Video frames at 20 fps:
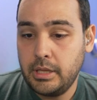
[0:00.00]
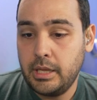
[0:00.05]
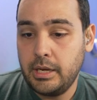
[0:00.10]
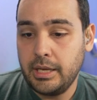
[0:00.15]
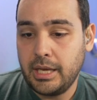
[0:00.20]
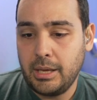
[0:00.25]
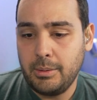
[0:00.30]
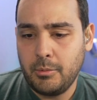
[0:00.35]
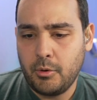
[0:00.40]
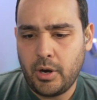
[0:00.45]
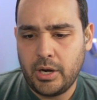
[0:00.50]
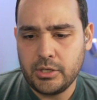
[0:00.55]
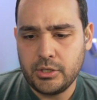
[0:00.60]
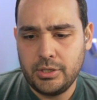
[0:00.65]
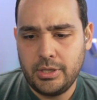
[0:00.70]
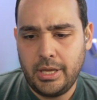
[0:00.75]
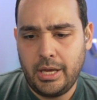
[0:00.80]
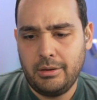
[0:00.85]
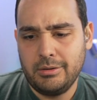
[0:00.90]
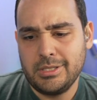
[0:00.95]
then it came
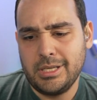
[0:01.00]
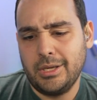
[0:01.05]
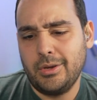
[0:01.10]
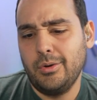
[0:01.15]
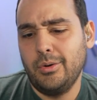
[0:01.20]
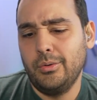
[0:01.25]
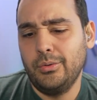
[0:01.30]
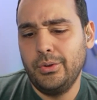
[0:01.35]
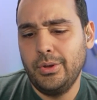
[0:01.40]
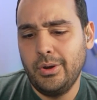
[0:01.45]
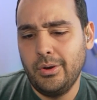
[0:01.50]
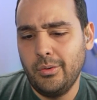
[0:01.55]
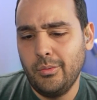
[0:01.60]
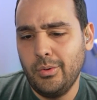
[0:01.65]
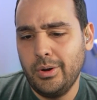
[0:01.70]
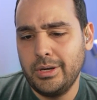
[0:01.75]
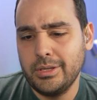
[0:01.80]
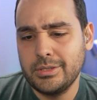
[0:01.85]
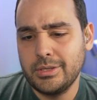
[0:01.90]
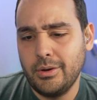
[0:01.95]
crashing down. It's like, oh no,
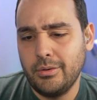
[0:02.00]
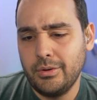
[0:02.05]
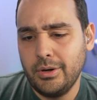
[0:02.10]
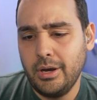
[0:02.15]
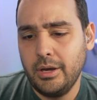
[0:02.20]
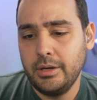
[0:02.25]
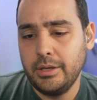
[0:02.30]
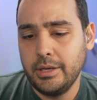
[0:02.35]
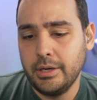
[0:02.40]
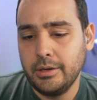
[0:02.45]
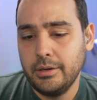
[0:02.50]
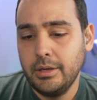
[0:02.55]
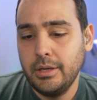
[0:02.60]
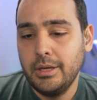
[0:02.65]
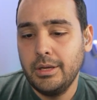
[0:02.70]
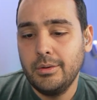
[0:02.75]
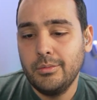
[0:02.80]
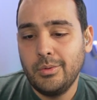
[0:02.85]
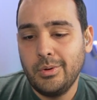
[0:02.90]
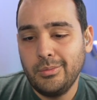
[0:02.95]
what is going on here?
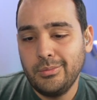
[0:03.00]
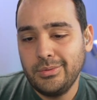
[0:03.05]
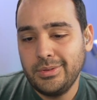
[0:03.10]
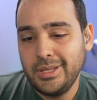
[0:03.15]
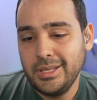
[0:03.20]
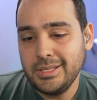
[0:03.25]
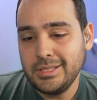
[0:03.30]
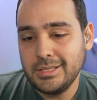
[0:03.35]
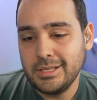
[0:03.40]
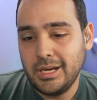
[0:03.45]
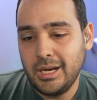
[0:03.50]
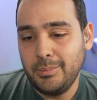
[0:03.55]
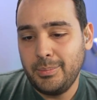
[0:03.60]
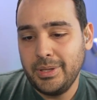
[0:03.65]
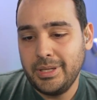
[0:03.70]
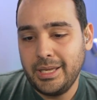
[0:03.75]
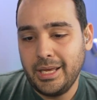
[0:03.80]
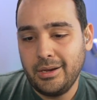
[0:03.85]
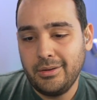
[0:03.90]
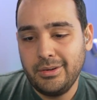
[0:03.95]
Well, this up
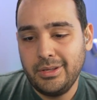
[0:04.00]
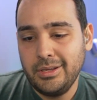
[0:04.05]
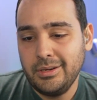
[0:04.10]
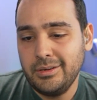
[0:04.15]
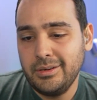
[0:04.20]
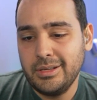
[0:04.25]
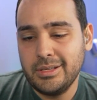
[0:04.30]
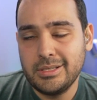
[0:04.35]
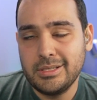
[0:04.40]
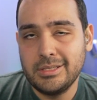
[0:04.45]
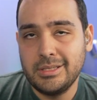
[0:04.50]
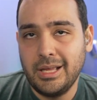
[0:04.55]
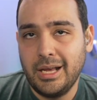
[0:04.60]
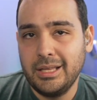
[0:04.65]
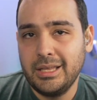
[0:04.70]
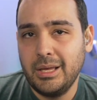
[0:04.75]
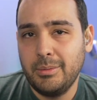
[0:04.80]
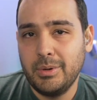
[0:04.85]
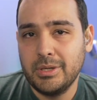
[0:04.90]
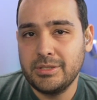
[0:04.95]
and down here is
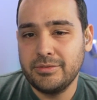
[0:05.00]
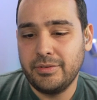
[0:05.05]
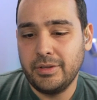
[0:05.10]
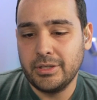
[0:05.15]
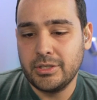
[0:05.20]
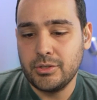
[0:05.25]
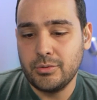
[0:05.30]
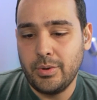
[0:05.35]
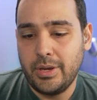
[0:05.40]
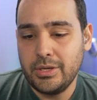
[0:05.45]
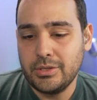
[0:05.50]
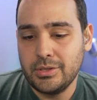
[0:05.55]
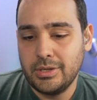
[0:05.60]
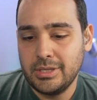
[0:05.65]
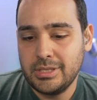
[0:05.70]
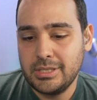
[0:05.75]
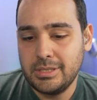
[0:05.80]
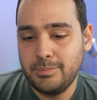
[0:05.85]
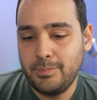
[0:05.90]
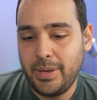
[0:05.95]
not that much fluctuation.
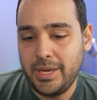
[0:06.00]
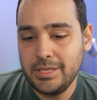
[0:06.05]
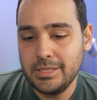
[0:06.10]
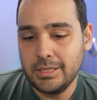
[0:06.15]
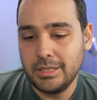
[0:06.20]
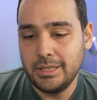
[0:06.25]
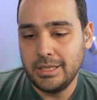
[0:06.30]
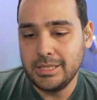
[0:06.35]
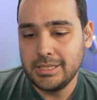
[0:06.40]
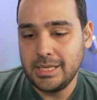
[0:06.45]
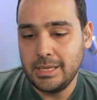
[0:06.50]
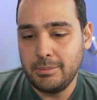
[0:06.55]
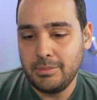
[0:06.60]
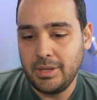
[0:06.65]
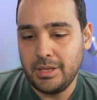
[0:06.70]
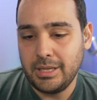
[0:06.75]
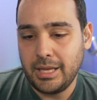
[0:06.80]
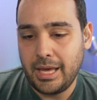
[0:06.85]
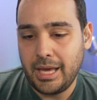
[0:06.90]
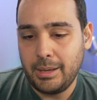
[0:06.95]
It's basically the same
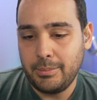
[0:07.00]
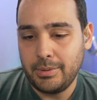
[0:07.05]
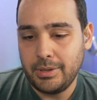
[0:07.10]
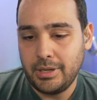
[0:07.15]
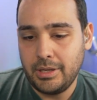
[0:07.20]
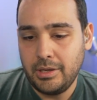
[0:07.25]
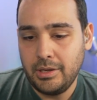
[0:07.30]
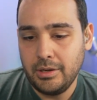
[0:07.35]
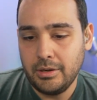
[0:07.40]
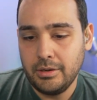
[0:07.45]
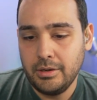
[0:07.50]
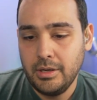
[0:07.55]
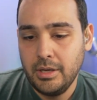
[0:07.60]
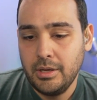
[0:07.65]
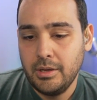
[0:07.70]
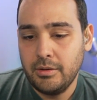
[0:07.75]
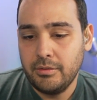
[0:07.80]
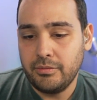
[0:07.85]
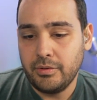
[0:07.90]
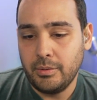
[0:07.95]
thing that happened here
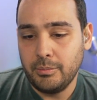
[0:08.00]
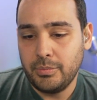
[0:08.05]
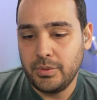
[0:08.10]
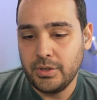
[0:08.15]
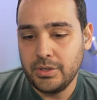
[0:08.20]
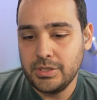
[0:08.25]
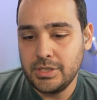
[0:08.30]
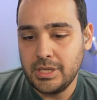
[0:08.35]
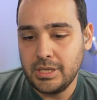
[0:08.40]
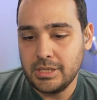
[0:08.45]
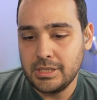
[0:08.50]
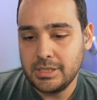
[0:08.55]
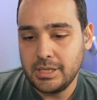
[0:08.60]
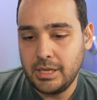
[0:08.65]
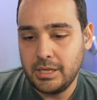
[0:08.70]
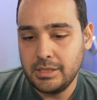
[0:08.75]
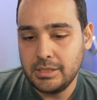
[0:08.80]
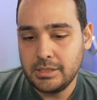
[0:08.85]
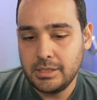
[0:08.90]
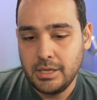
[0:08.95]
from thirteen
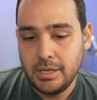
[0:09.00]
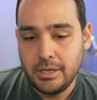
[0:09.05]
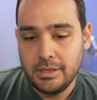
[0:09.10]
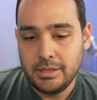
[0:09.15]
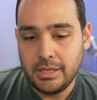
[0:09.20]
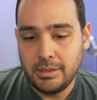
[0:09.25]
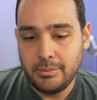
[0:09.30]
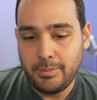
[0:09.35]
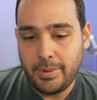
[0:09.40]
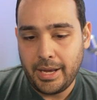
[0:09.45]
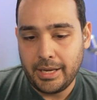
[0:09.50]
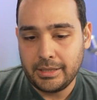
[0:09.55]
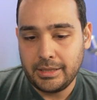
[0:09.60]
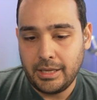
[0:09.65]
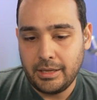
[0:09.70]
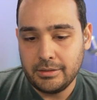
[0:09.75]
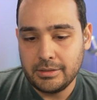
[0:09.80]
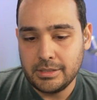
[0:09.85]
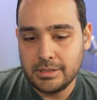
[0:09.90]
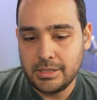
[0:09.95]
cents, then back
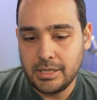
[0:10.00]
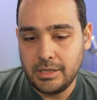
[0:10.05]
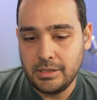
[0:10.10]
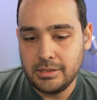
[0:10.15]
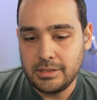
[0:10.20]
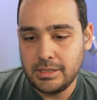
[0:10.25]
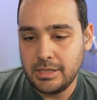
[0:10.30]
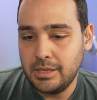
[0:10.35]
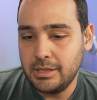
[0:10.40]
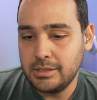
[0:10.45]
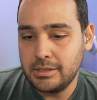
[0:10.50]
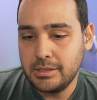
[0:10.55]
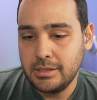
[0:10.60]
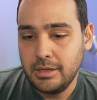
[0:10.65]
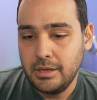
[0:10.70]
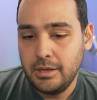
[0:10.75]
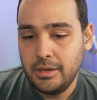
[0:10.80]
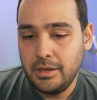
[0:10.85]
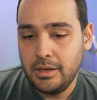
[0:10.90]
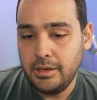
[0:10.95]
down to ten cents.
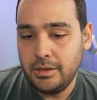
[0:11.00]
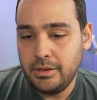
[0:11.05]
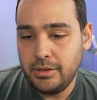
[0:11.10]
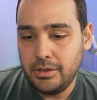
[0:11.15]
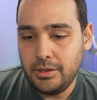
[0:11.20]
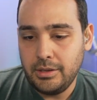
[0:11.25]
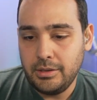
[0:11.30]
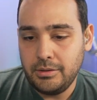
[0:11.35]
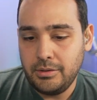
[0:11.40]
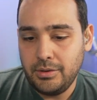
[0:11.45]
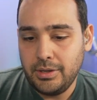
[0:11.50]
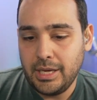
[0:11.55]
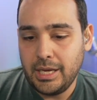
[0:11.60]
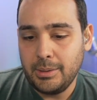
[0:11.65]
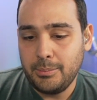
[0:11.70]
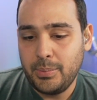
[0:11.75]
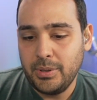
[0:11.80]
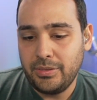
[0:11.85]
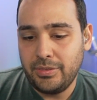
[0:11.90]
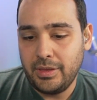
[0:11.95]
It, it, you got
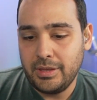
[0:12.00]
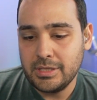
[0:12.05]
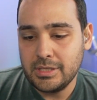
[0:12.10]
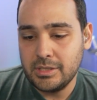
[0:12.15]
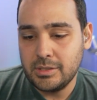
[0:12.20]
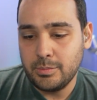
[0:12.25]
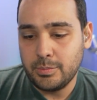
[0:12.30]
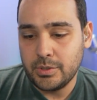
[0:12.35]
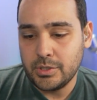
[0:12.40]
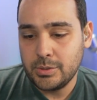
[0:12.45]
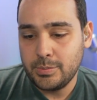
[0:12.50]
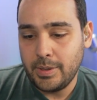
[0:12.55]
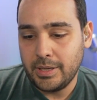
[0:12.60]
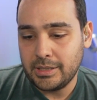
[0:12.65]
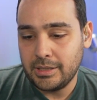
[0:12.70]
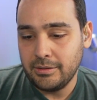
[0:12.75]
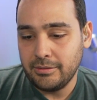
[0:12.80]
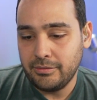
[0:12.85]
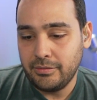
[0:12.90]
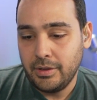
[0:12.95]
to put things into
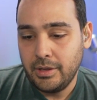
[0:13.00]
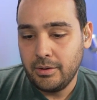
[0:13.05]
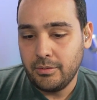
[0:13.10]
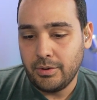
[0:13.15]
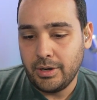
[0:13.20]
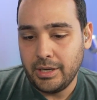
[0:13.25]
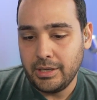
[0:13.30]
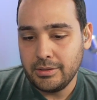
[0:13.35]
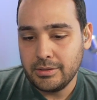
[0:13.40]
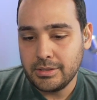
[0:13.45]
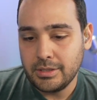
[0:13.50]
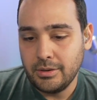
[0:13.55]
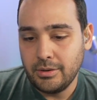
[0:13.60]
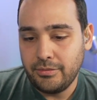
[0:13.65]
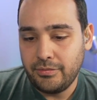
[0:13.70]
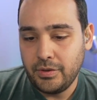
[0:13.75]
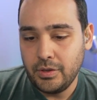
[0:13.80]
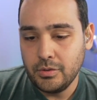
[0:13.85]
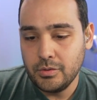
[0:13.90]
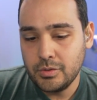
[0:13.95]
perspective, right? So
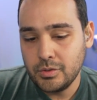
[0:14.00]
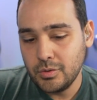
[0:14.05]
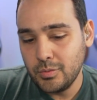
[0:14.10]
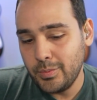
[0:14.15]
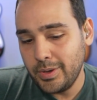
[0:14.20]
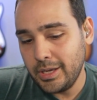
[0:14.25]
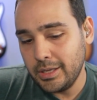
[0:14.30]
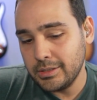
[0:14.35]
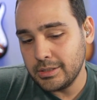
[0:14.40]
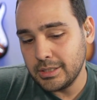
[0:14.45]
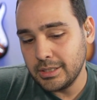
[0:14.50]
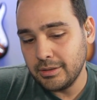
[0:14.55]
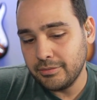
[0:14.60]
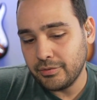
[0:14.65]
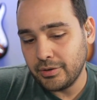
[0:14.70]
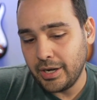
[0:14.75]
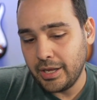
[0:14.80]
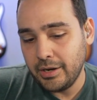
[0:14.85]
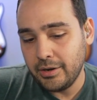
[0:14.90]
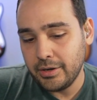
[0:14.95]
if you zoom in to
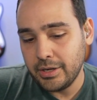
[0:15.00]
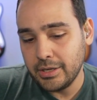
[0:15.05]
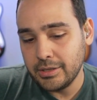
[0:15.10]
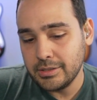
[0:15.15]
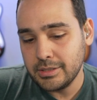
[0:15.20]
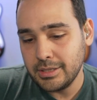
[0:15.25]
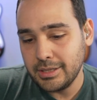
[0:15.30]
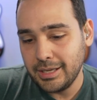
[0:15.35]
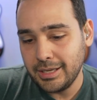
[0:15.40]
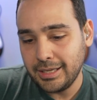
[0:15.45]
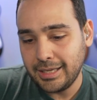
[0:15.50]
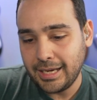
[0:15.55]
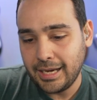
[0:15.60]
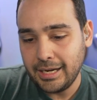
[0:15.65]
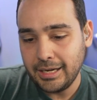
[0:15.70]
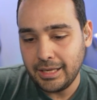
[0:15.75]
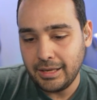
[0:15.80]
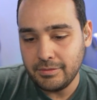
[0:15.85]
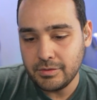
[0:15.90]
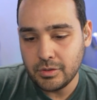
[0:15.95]
different areas, it
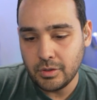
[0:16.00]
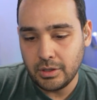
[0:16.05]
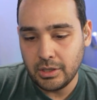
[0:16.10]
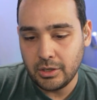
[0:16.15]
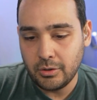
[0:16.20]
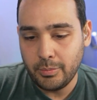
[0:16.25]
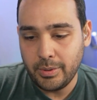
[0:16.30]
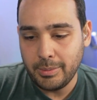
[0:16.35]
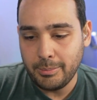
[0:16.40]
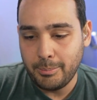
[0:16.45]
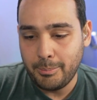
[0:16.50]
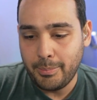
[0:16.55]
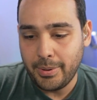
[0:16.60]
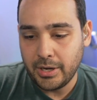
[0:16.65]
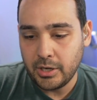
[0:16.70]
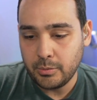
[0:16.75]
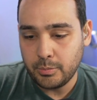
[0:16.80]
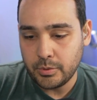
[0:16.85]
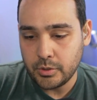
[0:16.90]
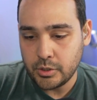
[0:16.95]
kind of gives you a little bit
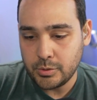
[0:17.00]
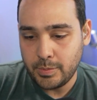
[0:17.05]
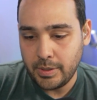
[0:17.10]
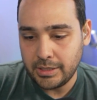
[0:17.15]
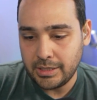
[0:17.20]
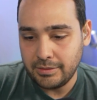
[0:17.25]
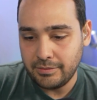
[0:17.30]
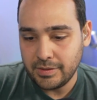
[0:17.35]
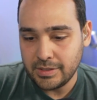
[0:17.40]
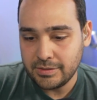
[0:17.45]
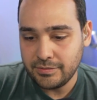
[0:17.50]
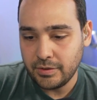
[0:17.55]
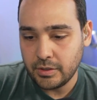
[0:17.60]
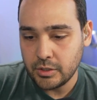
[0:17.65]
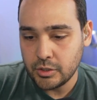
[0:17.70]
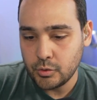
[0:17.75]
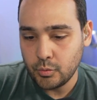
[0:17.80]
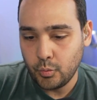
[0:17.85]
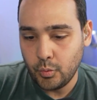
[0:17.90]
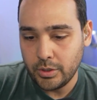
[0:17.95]
better perspective as far
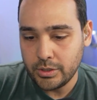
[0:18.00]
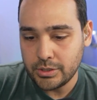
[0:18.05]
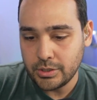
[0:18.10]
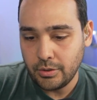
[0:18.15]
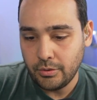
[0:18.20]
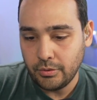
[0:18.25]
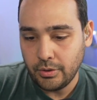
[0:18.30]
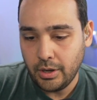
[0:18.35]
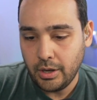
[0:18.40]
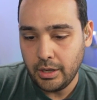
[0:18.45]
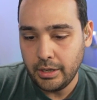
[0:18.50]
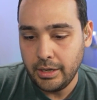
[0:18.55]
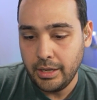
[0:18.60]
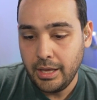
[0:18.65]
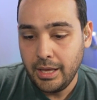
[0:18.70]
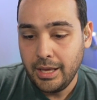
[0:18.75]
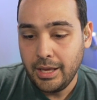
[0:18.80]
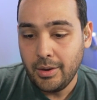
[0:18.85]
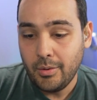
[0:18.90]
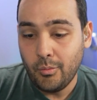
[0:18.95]
as what's going on.
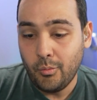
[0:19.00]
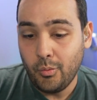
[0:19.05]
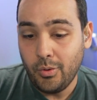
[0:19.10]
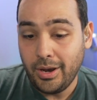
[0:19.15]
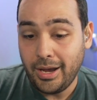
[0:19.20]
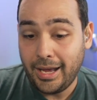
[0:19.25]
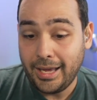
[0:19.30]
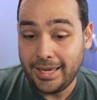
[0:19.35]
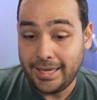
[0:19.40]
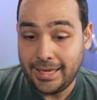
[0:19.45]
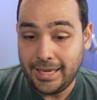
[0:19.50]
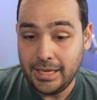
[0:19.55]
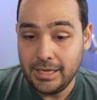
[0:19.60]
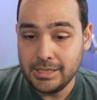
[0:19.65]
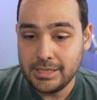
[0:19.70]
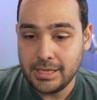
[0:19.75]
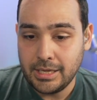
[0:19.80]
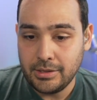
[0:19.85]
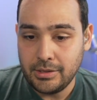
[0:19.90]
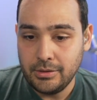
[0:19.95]
What I can
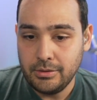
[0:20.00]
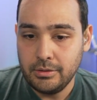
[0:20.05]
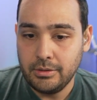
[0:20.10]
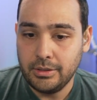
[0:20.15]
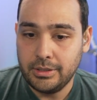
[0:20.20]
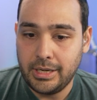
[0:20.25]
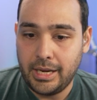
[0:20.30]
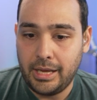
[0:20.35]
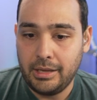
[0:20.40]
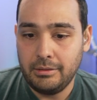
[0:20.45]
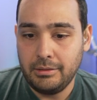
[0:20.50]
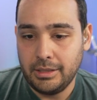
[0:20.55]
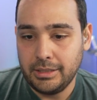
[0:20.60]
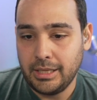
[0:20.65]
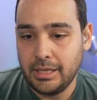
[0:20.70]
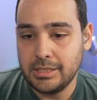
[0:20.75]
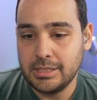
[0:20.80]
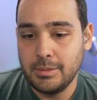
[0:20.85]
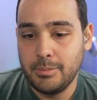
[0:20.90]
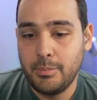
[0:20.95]
tell you, look at that. Like
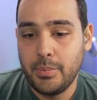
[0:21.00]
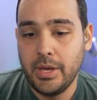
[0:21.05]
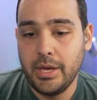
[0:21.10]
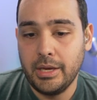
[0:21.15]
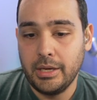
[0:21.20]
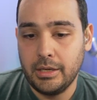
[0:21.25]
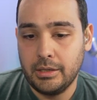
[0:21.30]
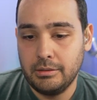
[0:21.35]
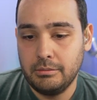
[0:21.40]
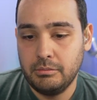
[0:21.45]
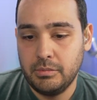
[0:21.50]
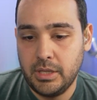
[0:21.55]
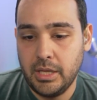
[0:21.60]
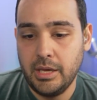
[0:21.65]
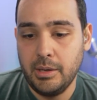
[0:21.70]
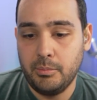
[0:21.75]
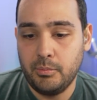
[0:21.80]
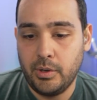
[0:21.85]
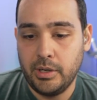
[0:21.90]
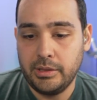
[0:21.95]
that's a big
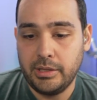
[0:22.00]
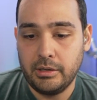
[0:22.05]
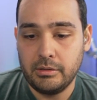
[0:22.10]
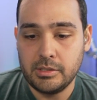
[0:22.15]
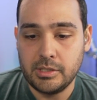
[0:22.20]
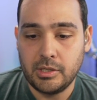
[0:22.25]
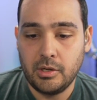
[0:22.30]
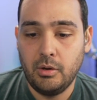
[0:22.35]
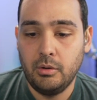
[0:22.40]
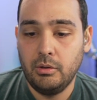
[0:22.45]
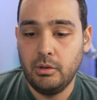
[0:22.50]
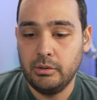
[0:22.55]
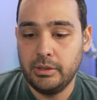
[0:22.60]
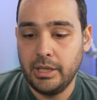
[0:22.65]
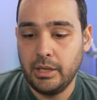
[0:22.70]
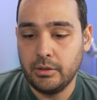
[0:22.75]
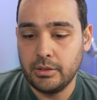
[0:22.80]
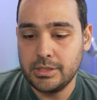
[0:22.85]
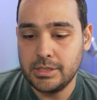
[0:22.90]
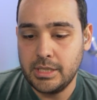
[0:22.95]
dip right there. Like, oh,
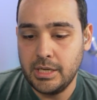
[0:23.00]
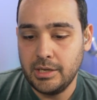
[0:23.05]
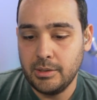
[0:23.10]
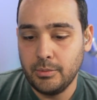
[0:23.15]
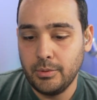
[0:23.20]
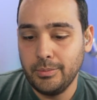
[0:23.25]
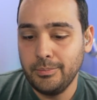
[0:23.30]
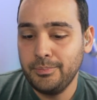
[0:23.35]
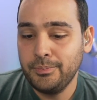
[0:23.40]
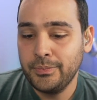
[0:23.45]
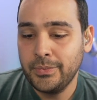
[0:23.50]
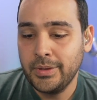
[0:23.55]
that looks terrible.